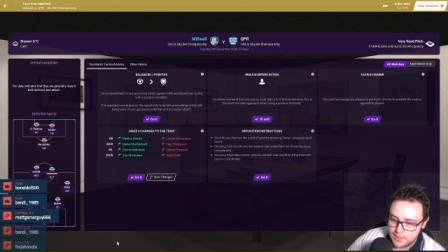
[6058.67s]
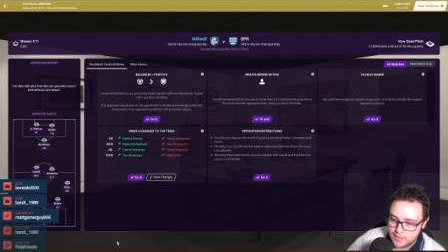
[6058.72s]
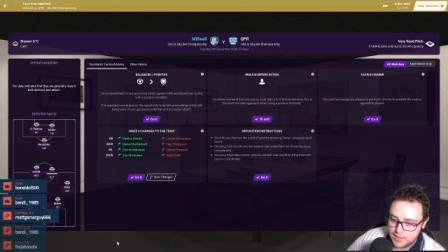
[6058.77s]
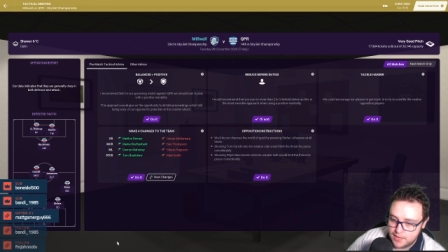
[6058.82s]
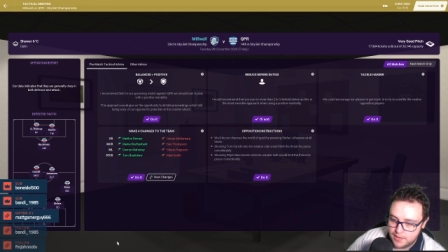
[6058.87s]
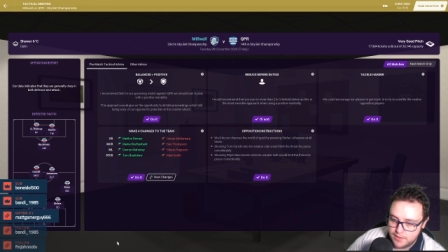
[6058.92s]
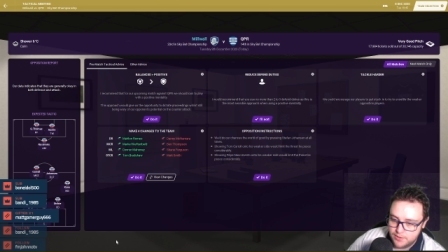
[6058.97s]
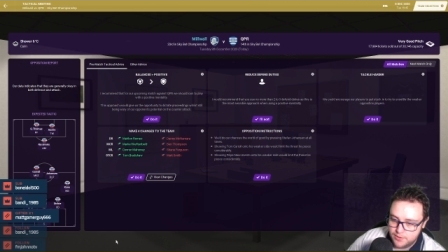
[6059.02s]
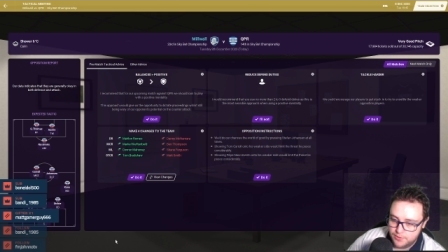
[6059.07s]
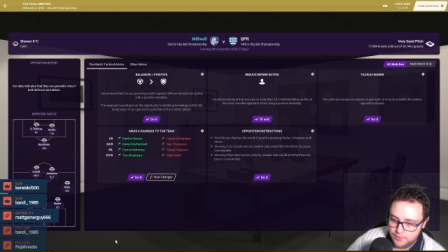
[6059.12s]

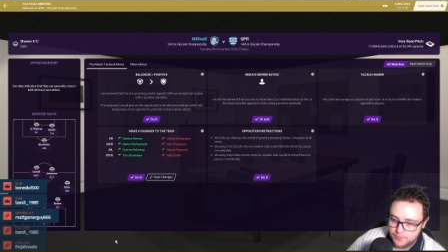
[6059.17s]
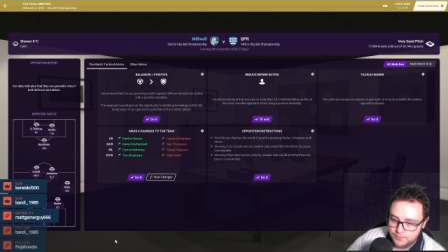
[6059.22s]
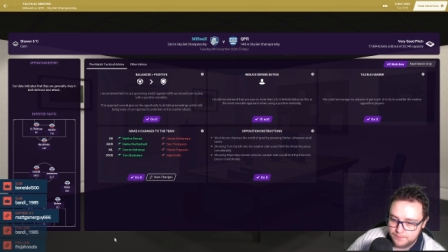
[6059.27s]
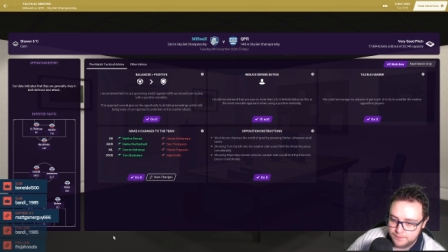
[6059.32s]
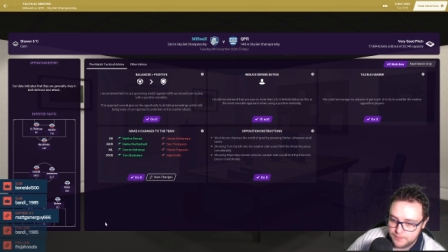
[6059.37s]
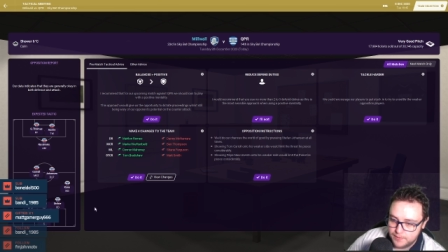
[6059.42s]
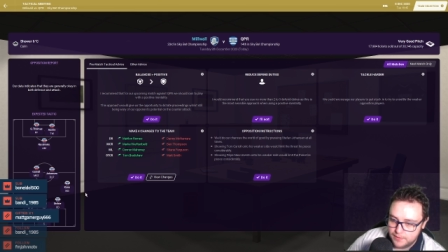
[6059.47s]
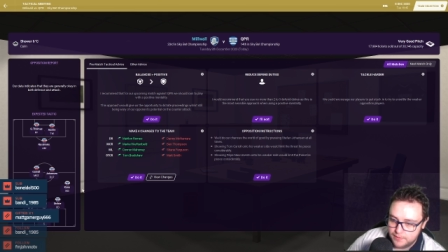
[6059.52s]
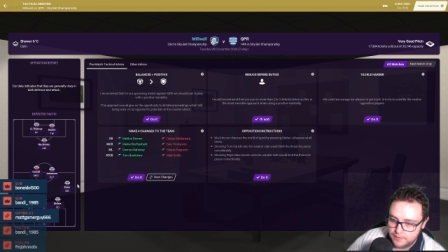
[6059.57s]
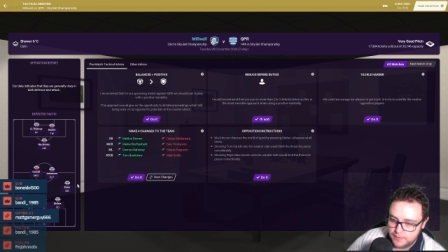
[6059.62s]
I know.
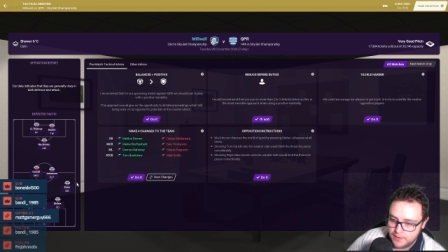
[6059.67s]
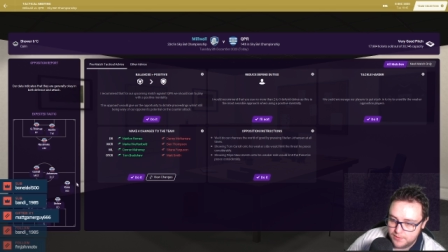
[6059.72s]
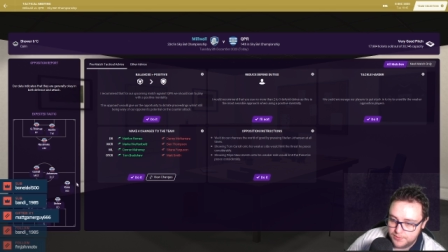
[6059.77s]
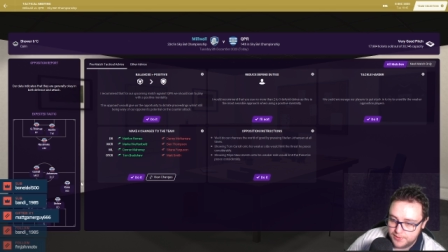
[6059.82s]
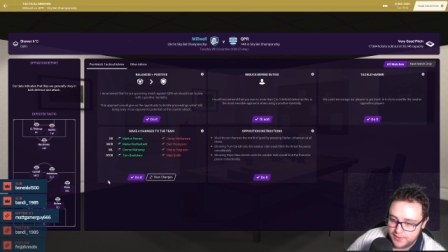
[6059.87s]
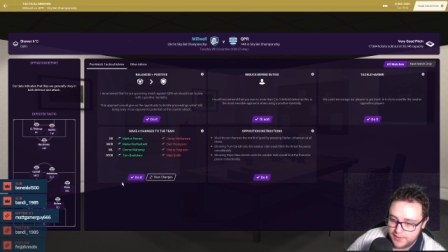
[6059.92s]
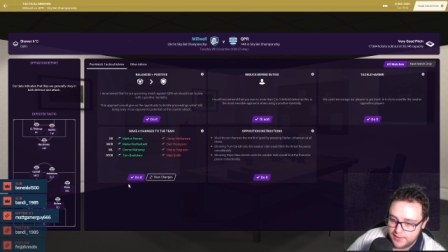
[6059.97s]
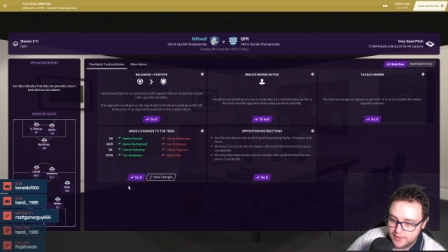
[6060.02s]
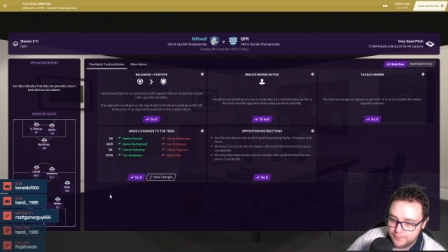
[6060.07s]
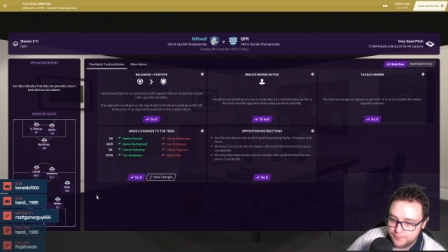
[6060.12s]
They
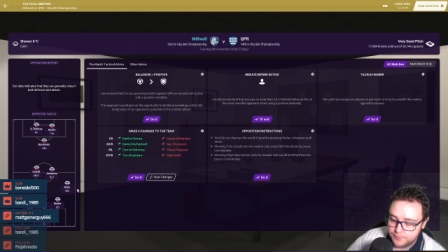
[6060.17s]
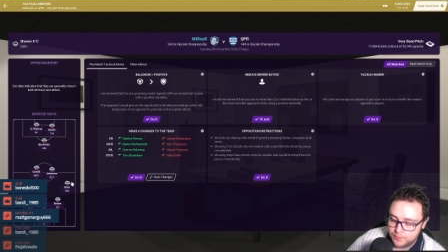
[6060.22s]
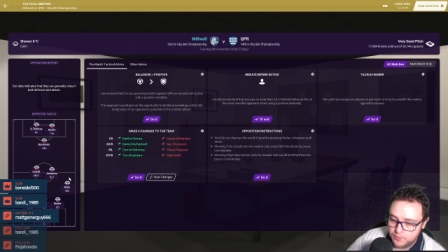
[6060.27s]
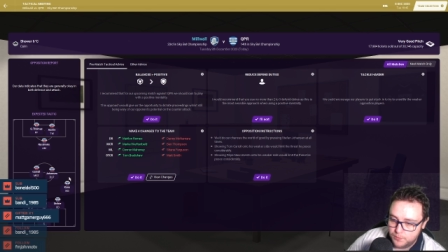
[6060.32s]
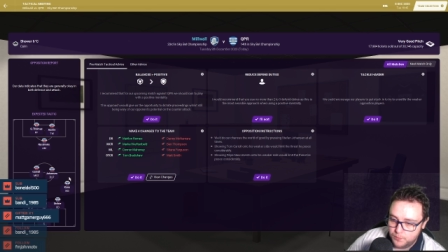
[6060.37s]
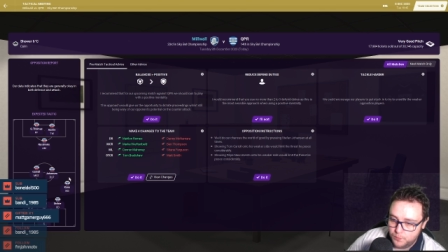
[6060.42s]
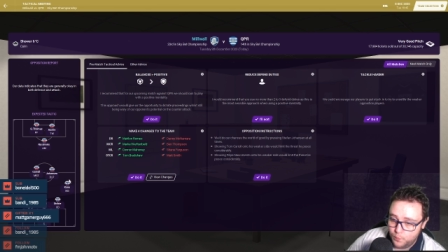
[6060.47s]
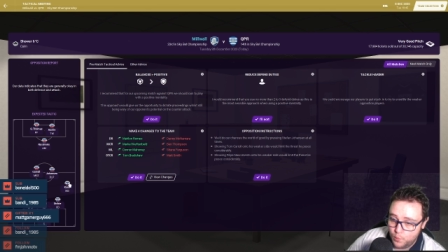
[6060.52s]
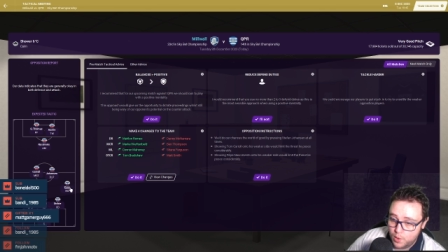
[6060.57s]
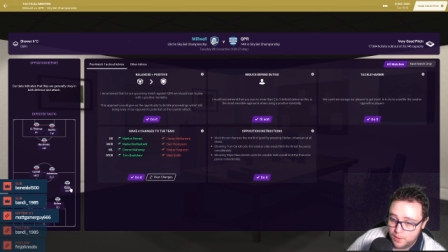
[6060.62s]
only have
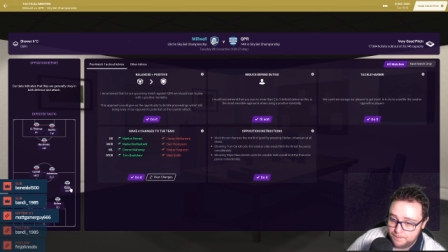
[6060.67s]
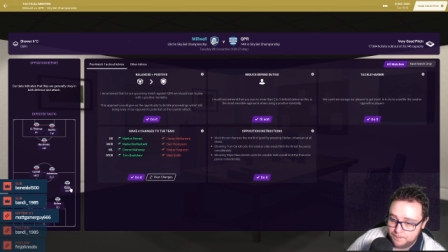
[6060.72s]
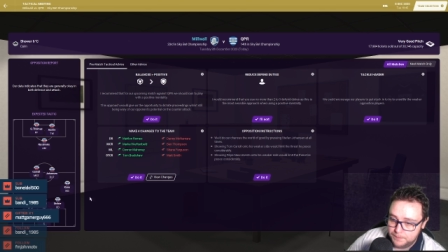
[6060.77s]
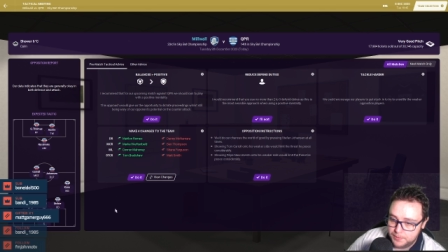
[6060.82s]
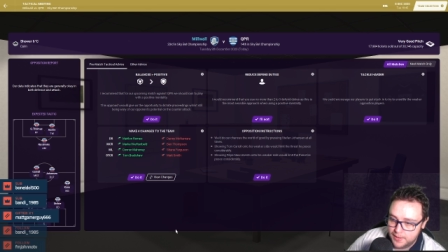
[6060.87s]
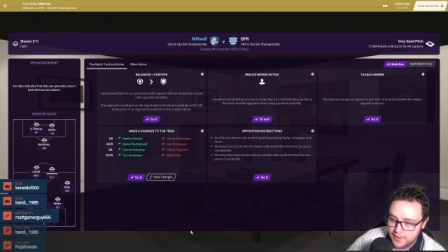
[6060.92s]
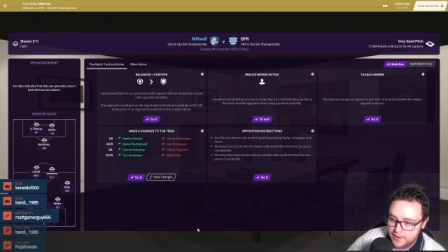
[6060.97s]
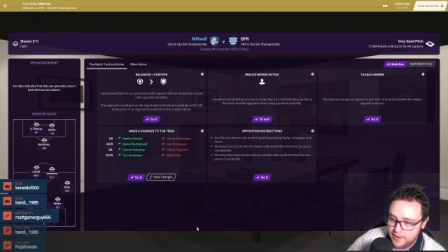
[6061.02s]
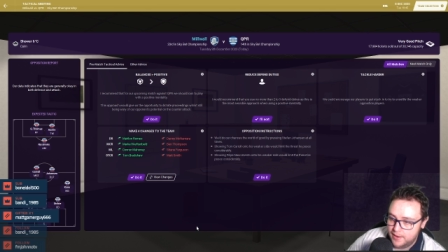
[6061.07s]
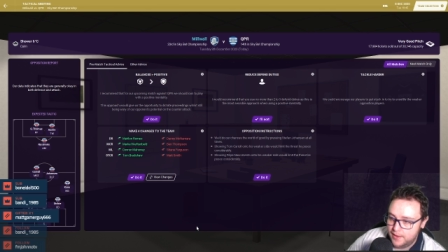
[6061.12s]
one
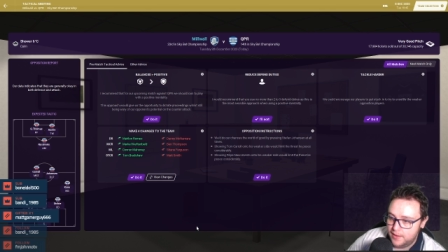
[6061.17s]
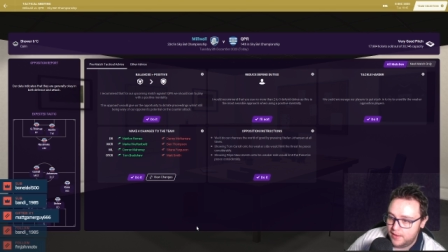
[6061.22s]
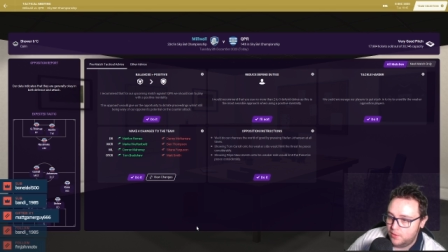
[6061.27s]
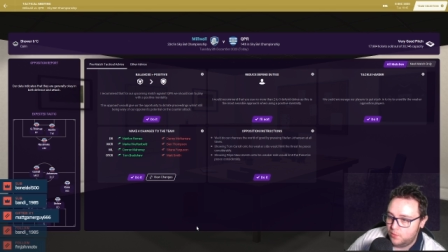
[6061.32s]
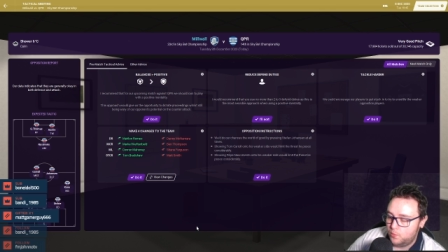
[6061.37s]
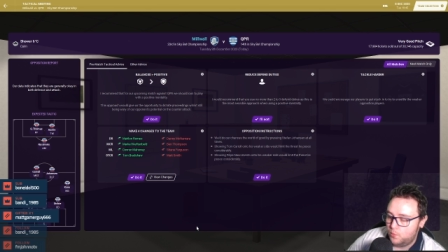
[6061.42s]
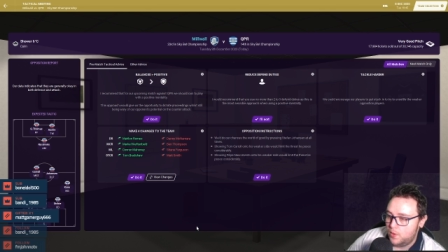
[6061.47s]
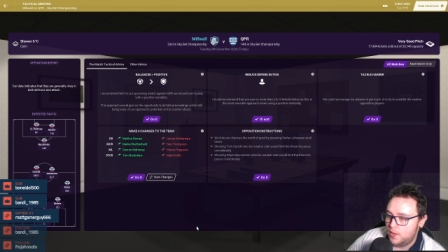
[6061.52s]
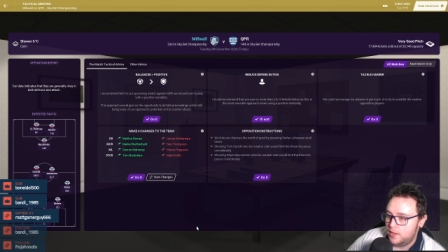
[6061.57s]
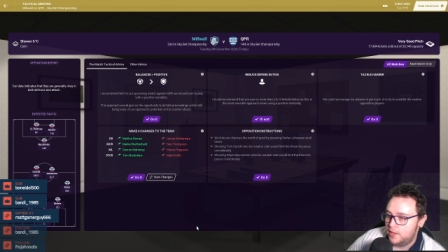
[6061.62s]
player
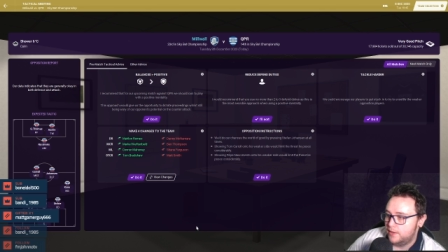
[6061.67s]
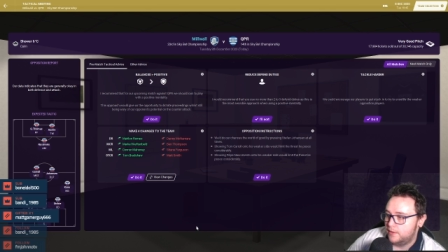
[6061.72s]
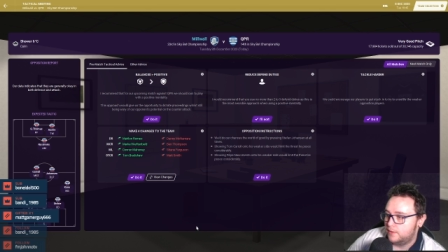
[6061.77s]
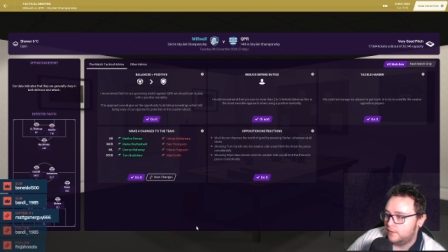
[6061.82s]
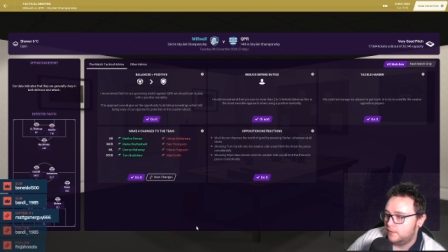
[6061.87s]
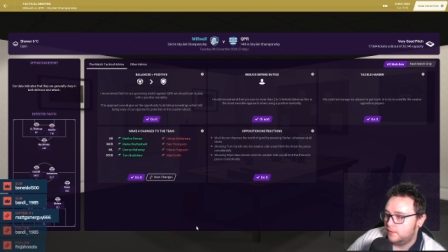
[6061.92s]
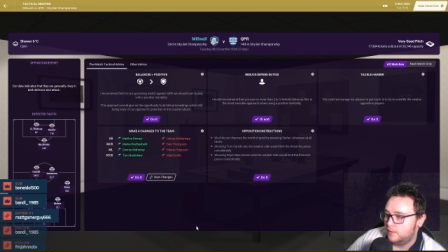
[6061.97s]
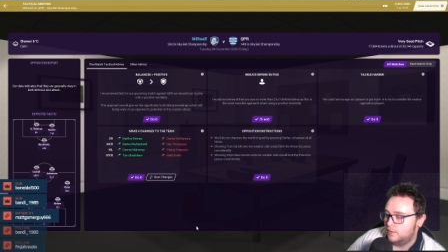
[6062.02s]
out wide.